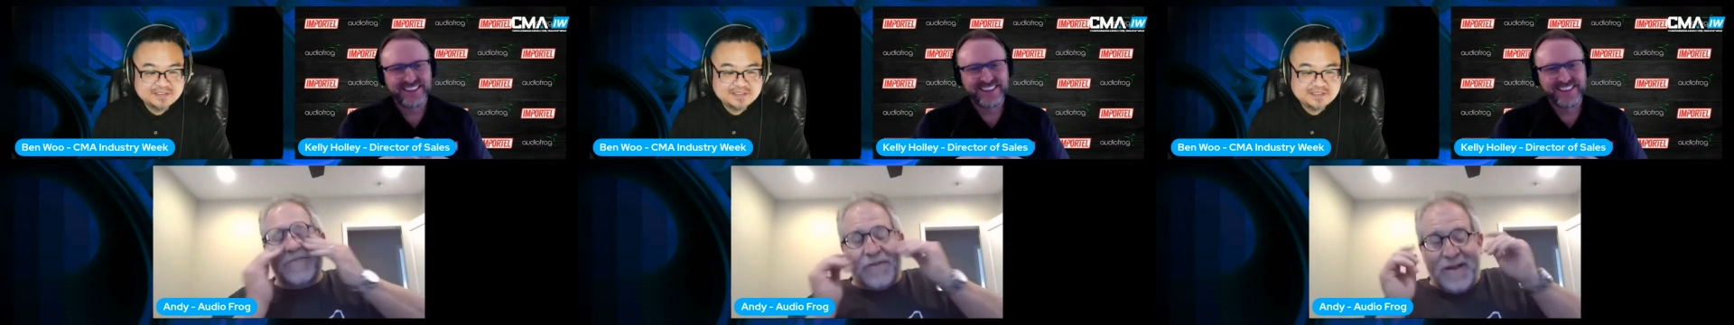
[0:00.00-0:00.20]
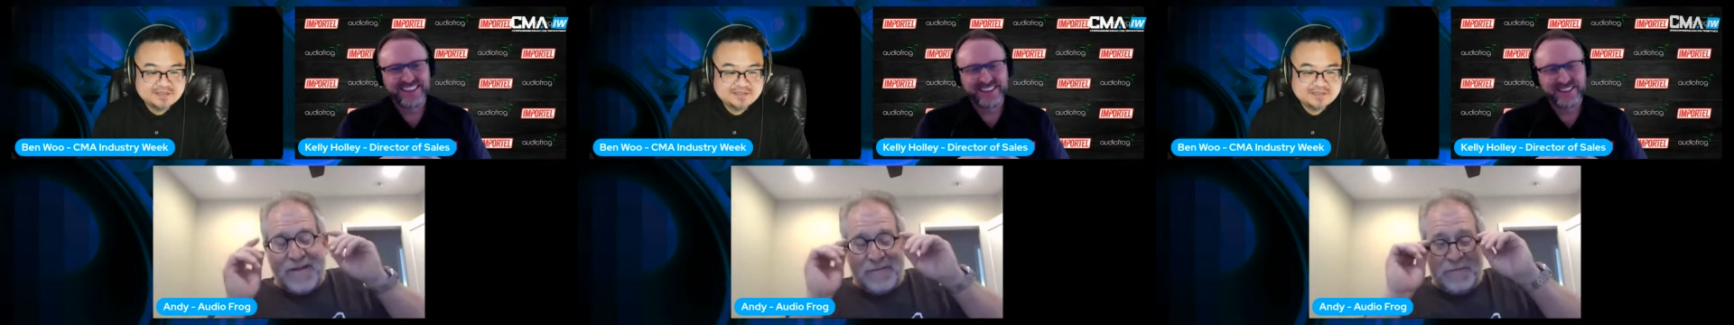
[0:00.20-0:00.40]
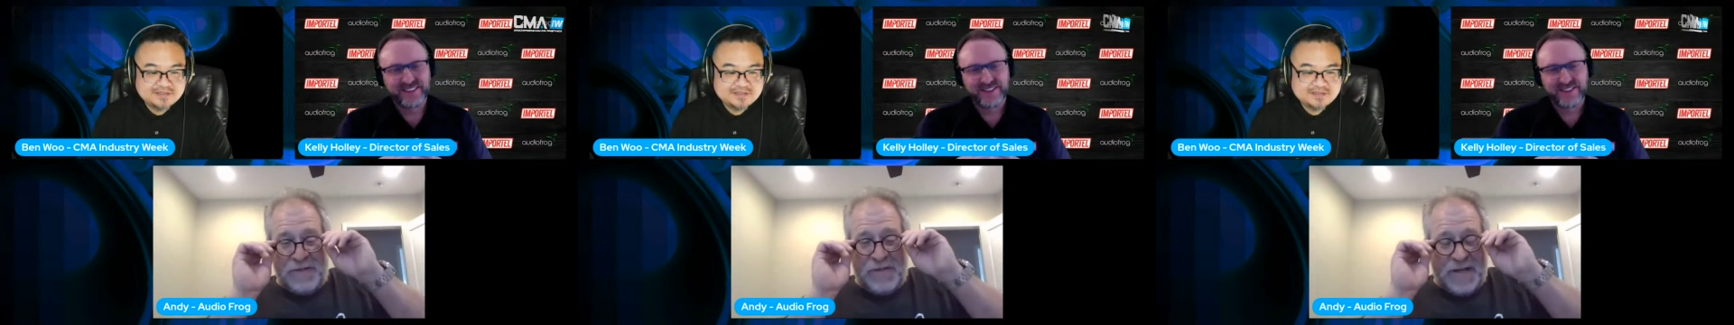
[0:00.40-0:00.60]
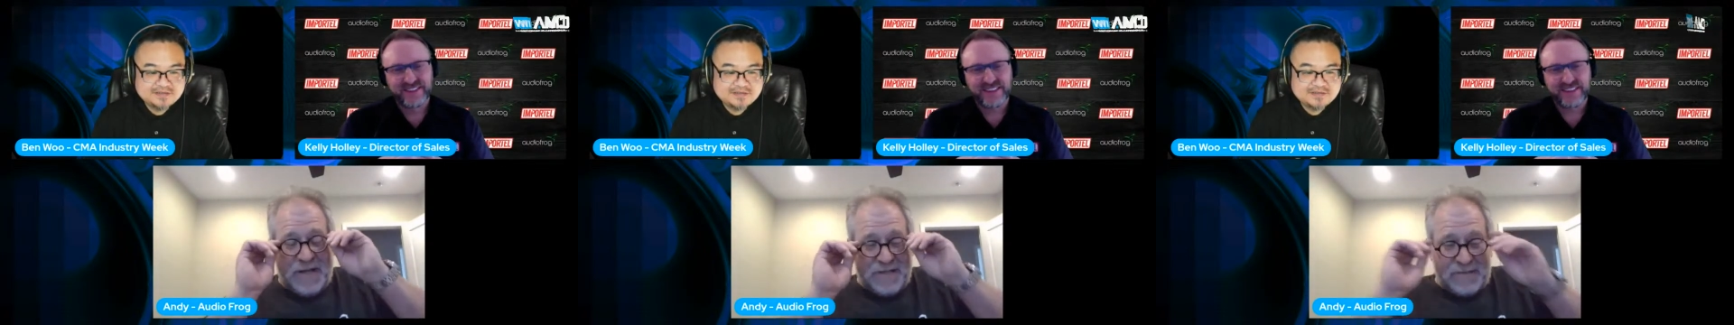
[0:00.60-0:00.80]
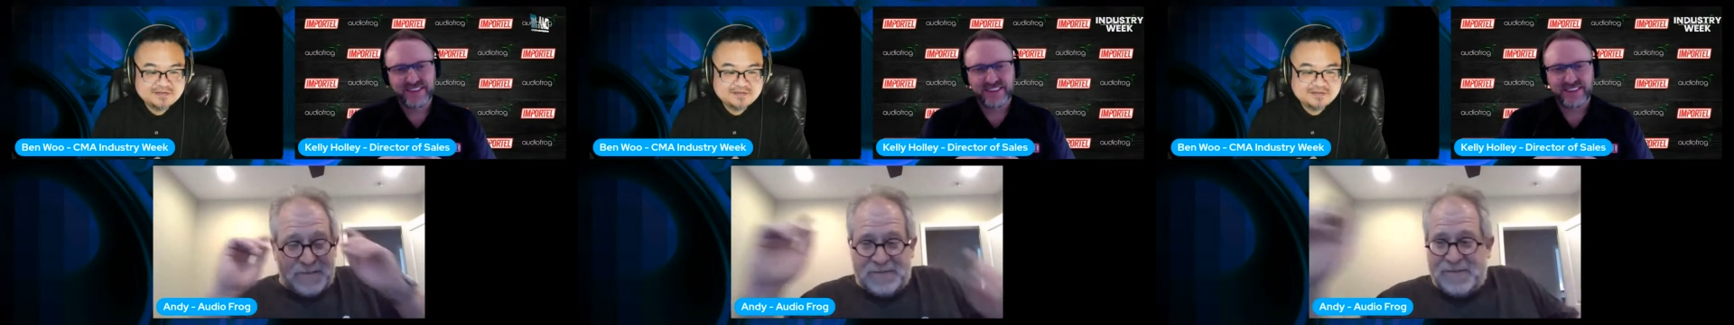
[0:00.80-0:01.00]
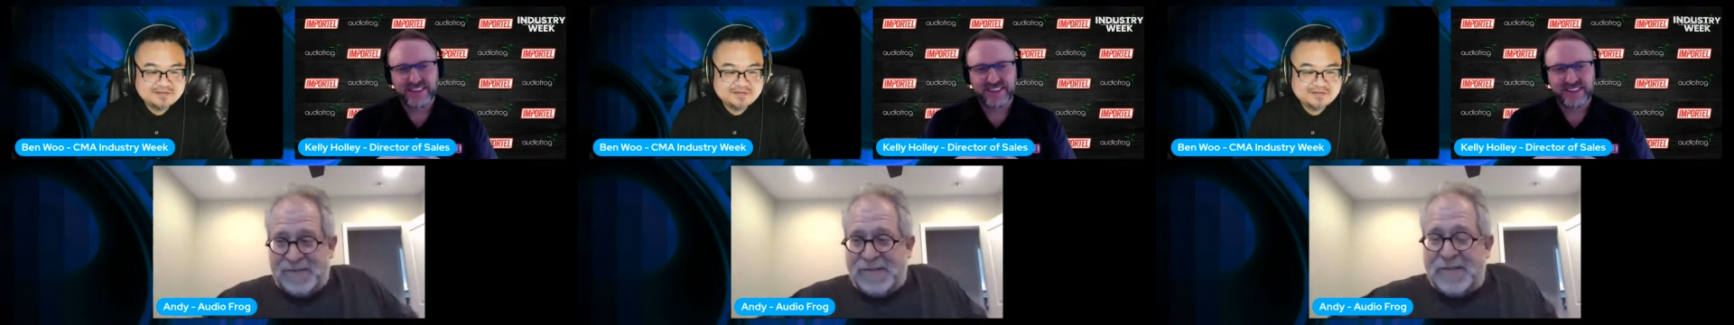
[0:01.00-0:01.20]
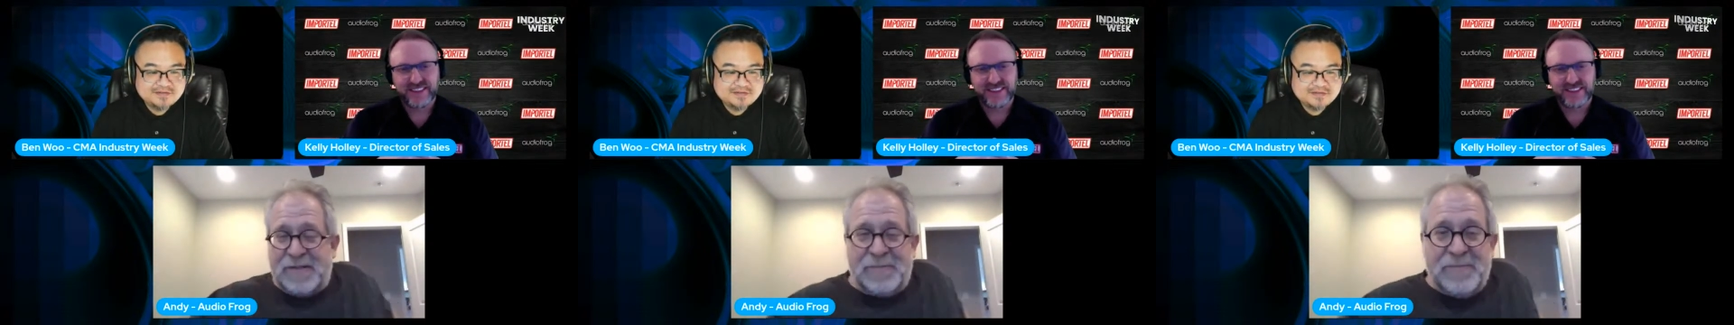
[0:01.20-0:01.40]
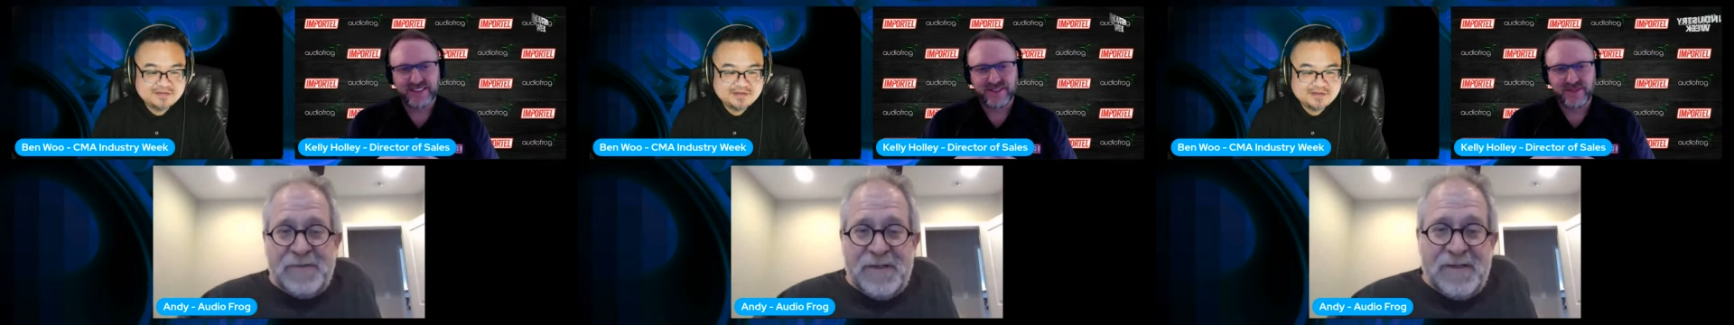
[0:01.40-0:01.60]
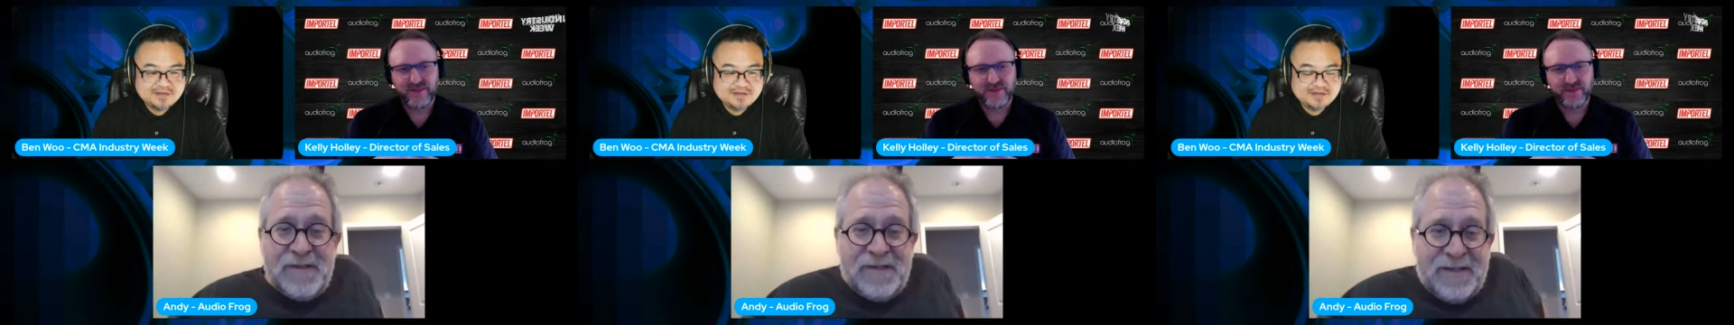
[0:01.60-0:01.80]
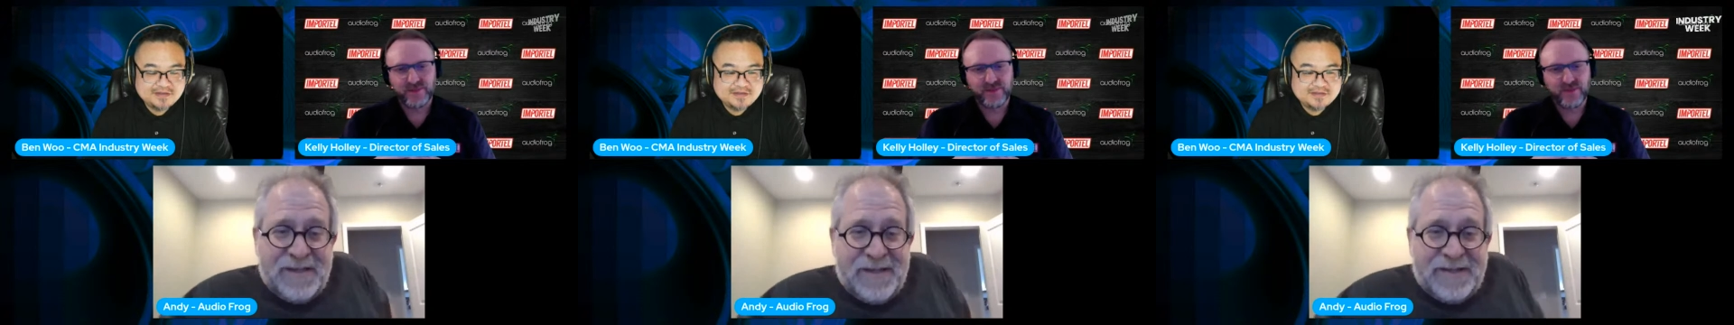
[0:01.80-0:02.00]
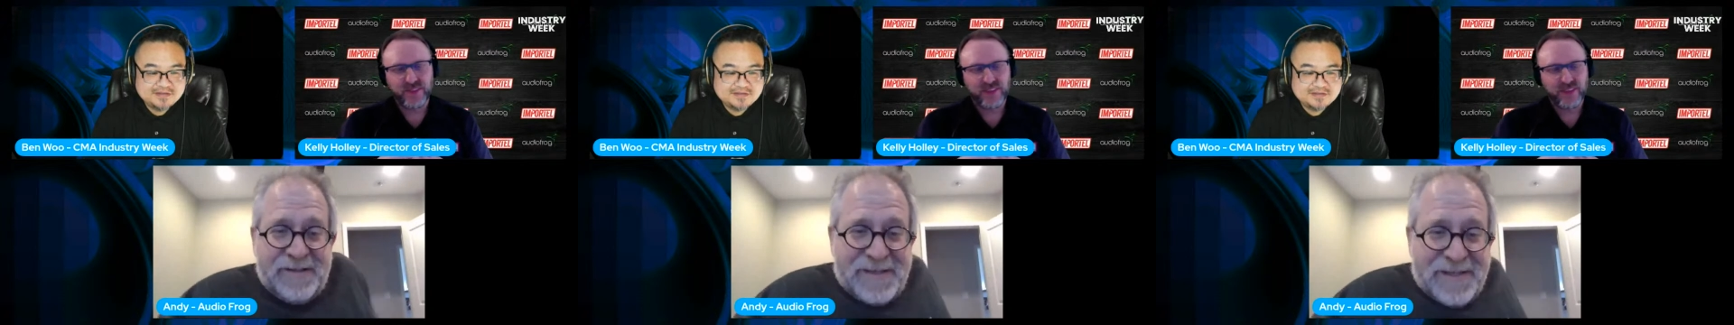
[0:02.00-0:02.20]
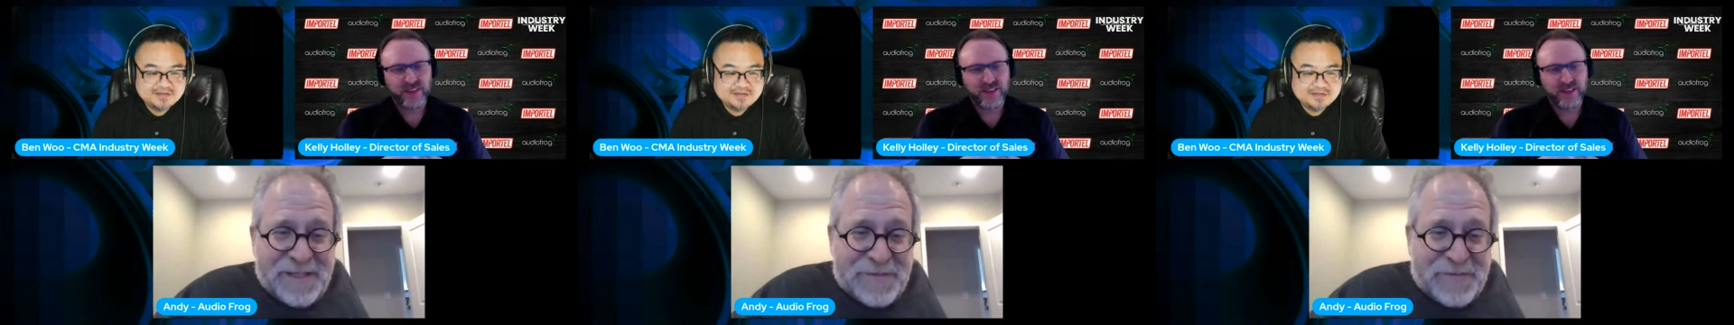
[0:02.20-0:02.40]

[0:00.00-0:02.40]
Speaker 1: thanks for having me, guys. Um, and